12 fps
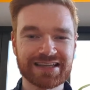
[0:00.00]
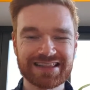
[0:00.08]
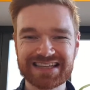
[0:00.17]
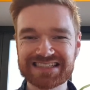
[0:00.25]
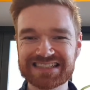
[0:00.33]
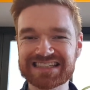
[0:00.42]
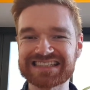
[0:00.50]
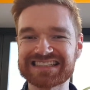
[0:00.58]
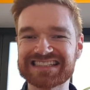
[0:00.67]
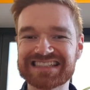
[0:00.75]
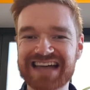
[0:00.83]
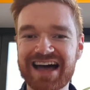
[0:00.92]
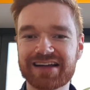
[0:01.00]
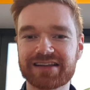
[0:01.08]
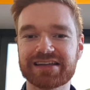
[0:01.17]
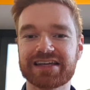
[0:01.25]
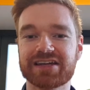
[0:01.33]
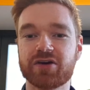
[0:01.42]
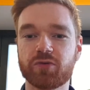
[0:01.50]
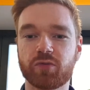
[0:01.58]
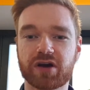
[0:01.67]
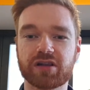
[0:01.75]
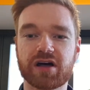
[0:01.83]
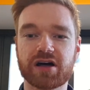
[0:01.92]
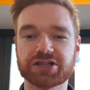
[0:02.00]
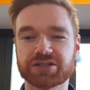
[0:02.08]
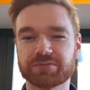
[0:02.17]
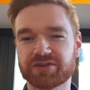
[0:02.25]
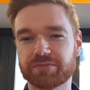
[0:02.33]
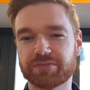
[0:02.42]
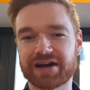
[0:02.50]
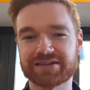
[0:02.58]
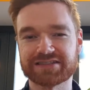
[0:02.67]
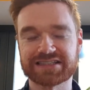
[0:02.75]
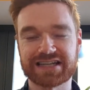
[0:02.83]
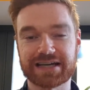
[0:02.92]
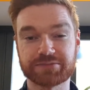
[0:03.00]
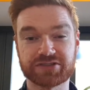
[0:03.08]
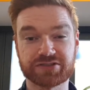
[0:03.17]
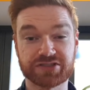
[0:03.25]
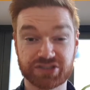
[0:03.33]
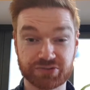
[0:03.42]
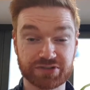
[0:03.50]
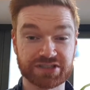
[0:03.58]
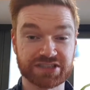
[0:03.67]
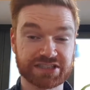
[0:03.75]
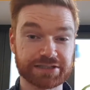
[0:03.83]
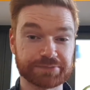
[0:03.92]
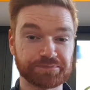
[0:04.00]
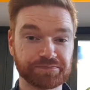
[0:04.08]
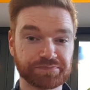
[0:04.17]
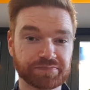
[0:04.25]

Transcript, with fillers: This is exactly what a large number of browser tabs does to us too.